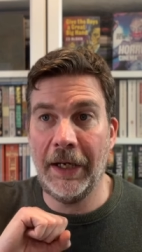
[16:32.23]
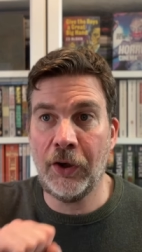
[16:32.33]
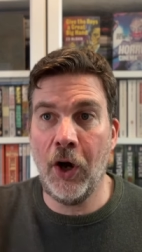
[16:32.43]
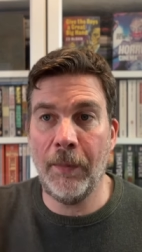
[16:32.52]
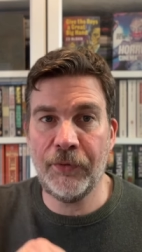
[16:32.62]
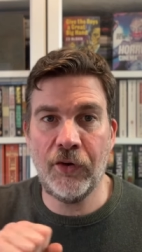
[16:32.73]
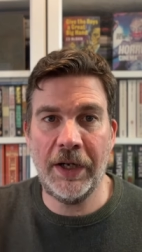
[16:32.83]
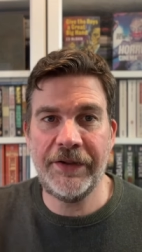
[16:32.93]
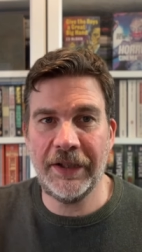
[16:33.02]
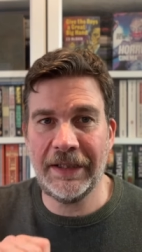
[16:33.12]
cop
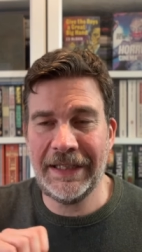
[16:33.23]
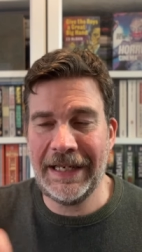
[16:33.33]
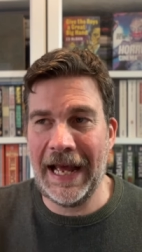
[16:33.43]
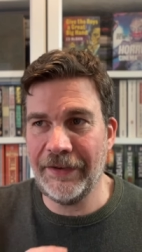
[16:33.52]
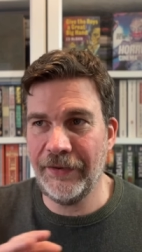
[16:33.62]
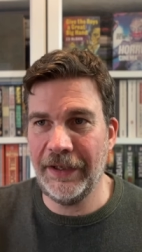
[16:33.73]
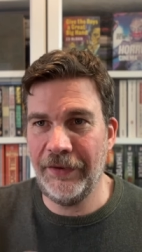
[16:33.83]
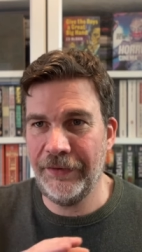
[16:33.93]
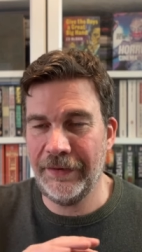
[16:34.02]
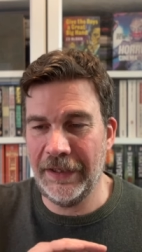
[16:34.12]
trying to catch
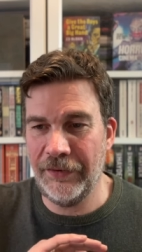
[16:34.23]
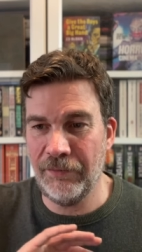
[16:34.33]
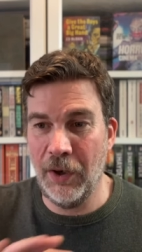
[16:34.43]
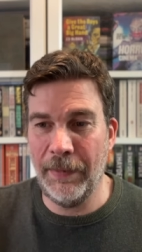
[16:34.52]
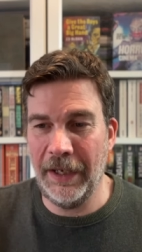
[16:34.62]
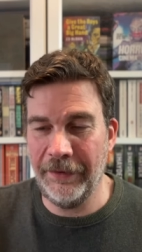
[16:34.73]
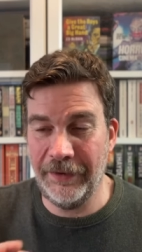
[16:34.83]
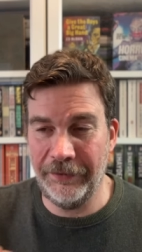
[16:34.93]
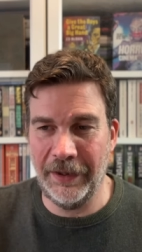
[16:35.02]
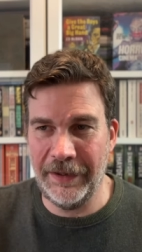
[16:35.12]
this robber.
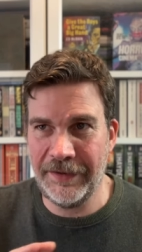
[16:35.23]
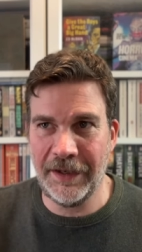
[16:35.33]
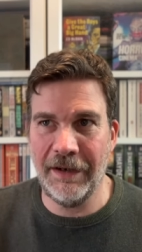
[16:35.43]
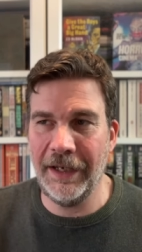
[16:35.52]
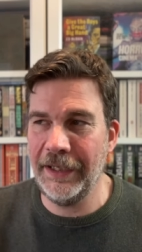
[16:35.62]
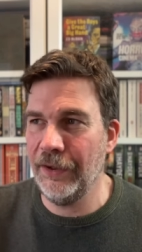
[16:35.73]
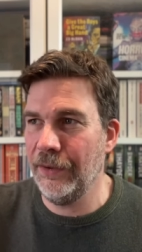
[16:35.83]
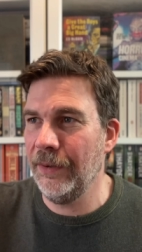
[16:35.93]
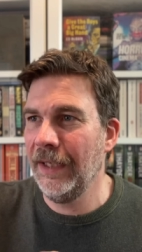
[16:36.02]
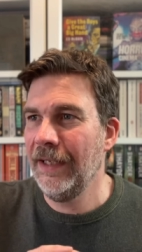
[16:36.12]
There's this guy
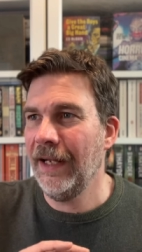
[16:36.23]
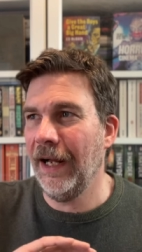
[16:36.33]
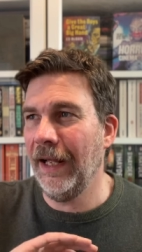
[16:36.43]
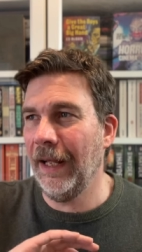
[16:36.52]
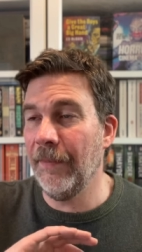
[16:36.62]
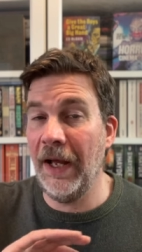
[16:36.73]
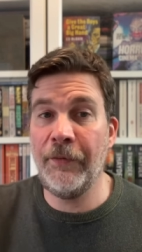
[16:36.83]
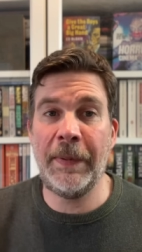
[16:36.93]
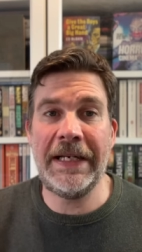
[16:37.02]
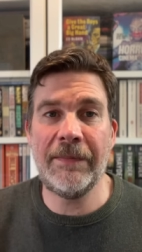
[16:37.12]
who has
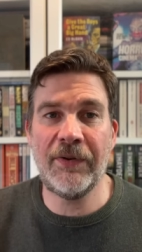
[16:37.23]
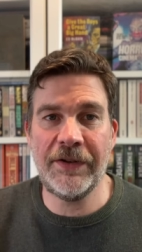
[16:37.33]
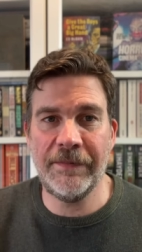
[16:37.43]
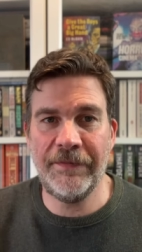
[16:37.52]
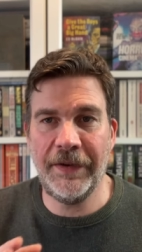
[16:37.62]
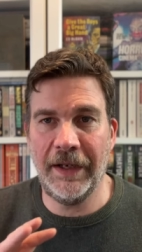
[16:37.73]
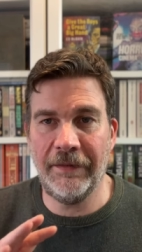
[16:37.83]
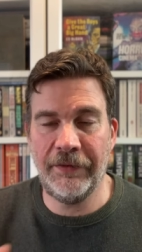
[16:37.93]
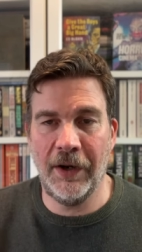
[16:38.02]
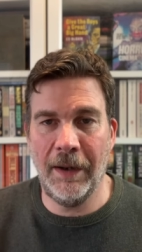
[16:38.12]
been in prison
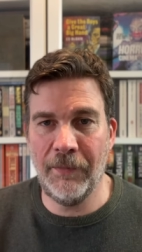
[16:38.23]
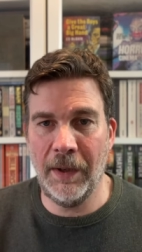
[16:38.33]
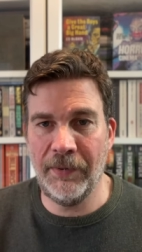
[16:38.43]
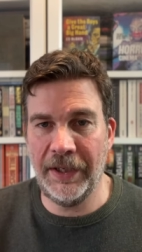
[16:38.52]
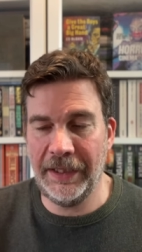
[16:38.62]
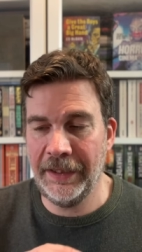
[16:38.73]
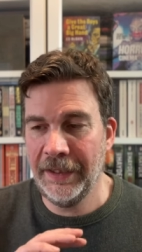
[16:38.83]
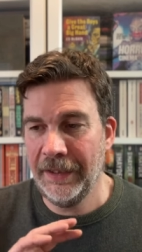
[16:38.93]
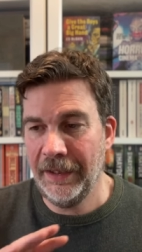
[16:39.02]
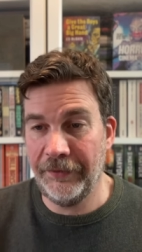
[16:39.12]
for armed robbery,
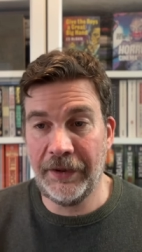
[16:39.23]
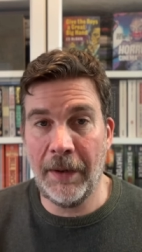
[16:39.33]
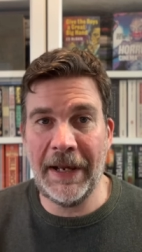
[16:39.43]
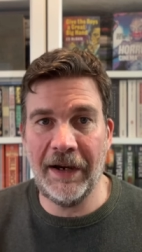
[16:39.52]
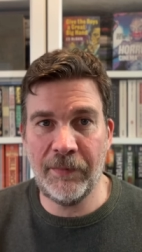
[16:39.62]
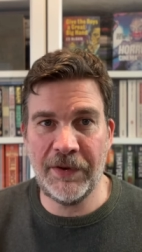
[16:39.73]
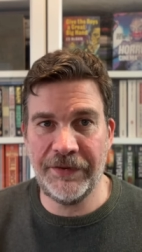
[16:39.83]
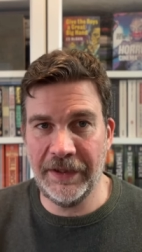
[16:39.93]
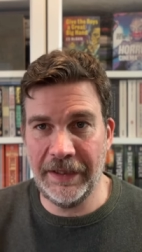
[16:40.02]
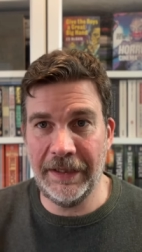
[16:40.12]
has come out of
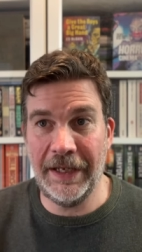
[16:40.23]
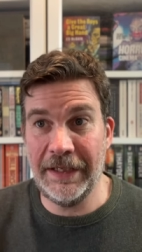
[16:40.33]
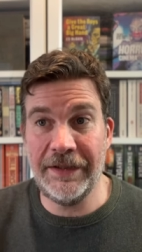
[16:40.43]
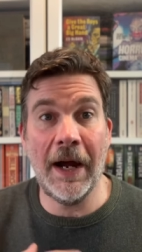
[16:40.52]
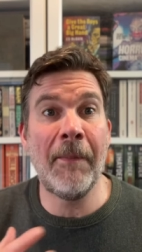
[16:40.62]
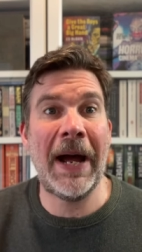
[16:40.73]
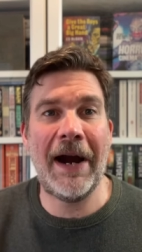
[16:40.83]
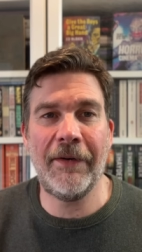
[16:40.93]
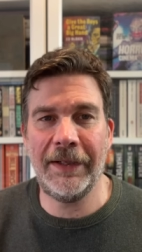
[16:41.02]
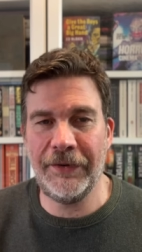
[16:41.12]
prison and is
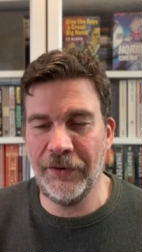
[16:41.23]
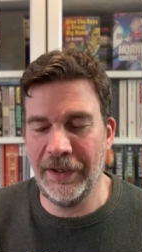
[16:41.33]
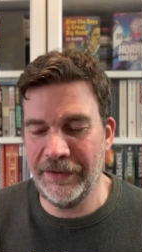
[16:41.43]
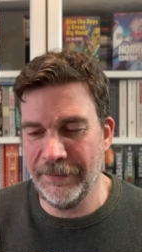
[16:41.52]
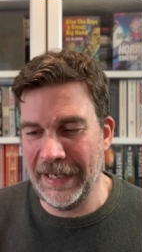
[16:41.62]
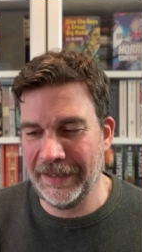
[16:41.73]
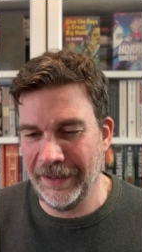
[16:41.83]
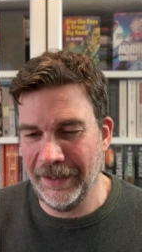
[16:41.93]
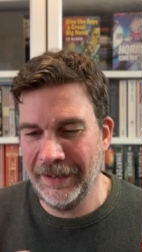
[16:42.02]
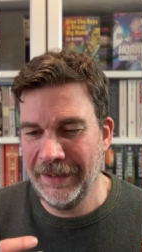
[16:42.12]
apparently trying to make a